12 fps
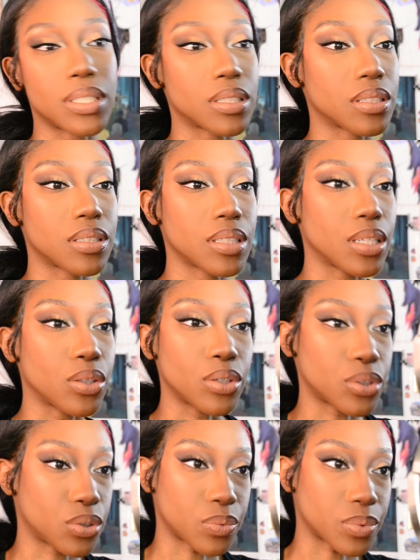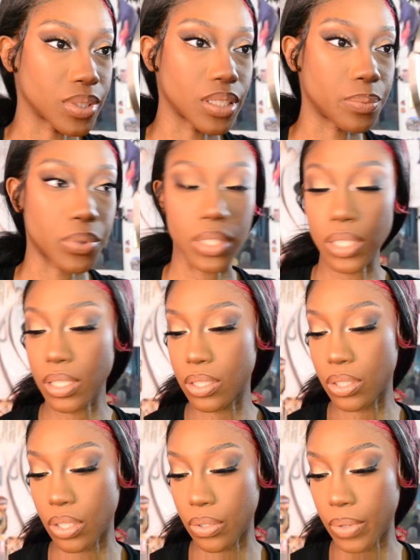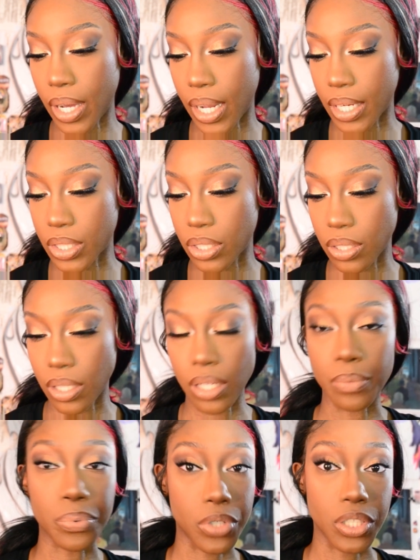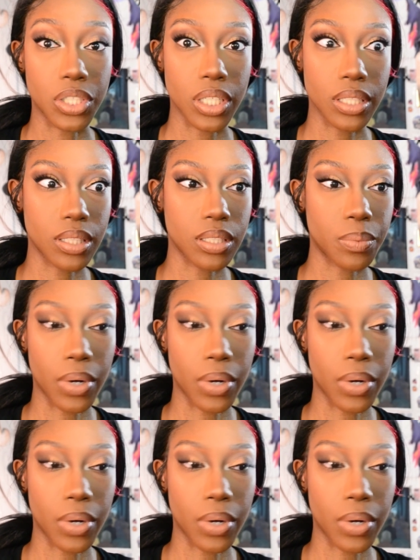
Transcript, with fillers: just, it looks really pretty, so I actually appreciate this